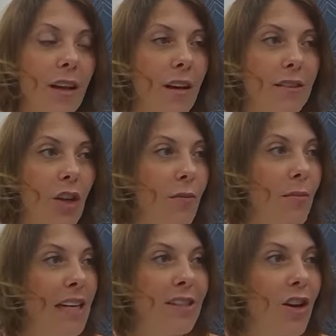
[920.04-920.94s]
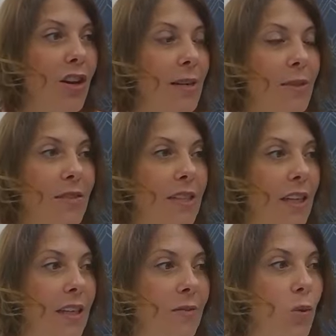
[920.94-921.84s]
So many times I've
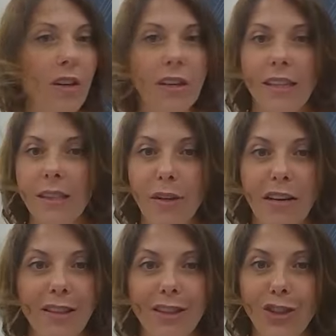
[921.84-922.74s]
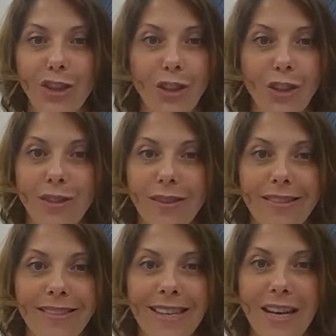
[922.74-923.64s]
seen work experience
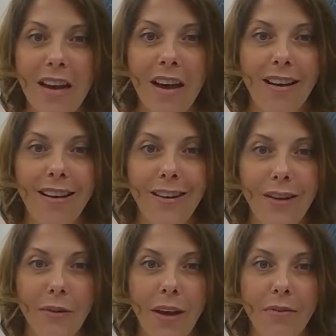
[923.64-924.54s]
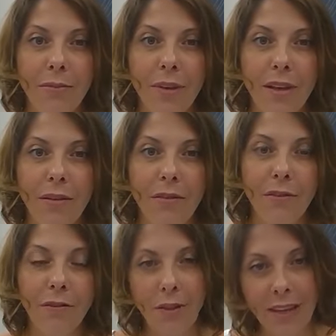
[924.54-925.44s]
students who haven't been
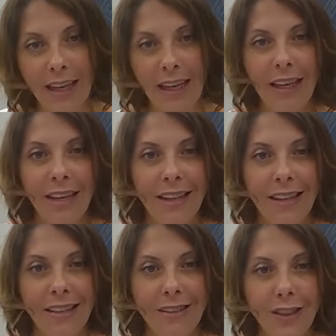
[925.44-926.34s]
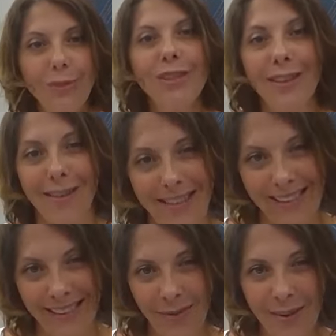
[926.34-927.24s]
fully
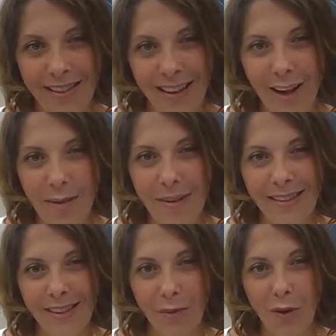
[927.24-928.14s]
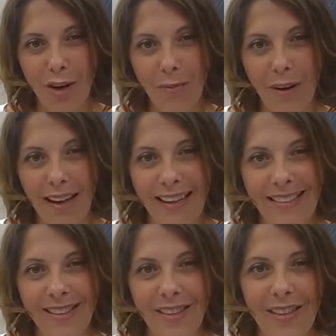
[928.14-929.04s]
utilised when they come into the
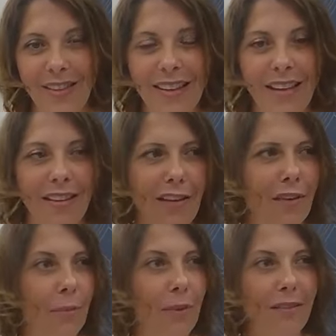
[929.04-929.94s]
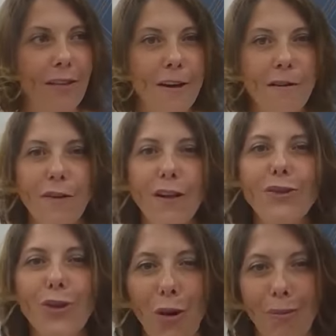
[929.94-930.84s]
workplace. You know, they get given a bit of
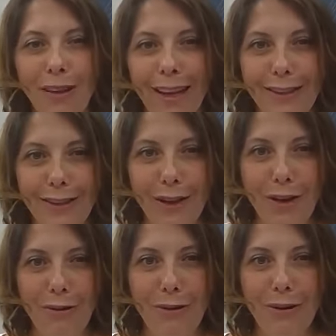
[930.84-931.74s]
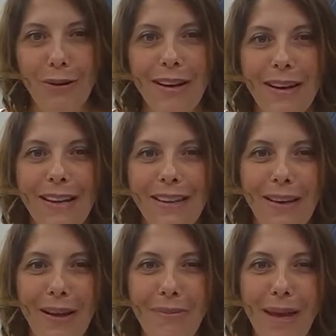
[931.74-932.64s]
photocopying to do, or
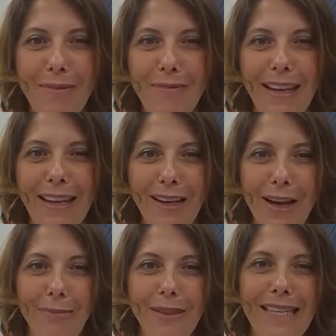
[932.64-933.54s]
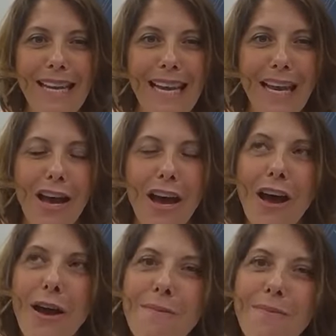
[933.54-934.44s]
maybe making a cup of tea.
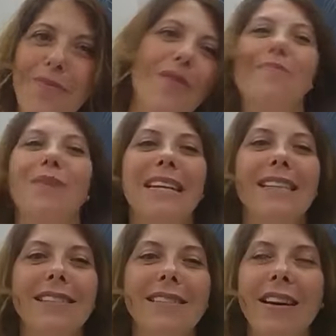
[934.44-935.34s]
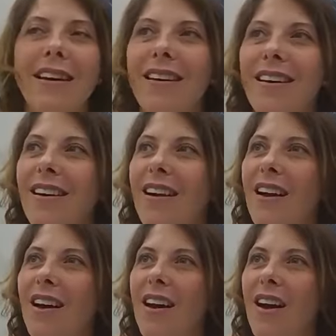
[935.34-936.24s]
But it's
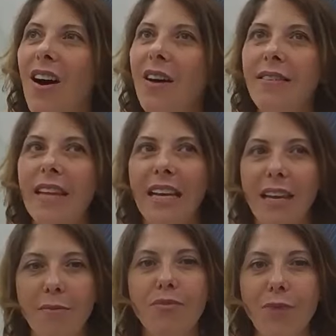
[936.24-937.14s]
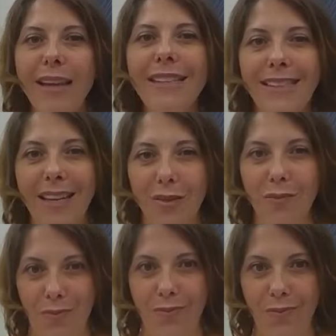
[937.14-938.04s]
I think
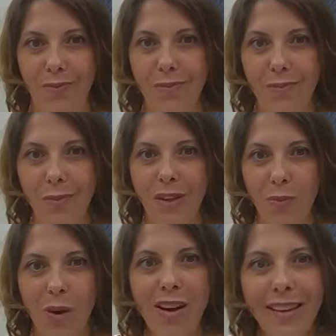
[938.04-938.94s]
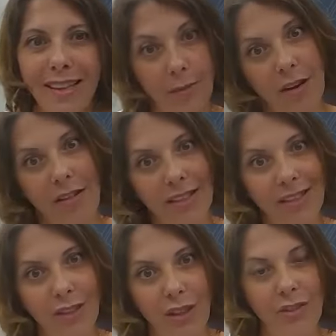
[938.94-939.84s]
embracing with work
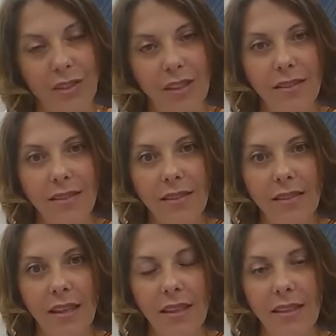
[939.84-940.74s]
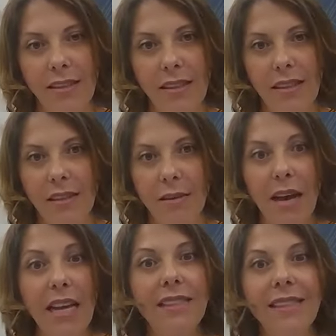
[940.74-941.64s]
experience students is an
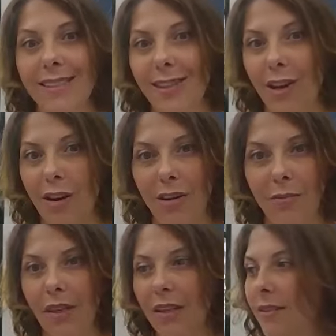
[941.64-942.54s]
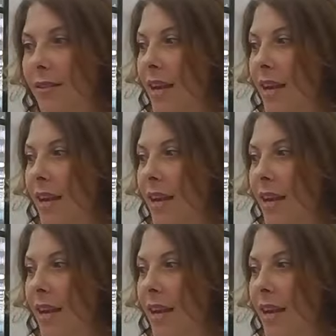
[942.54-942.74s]
amazing start, because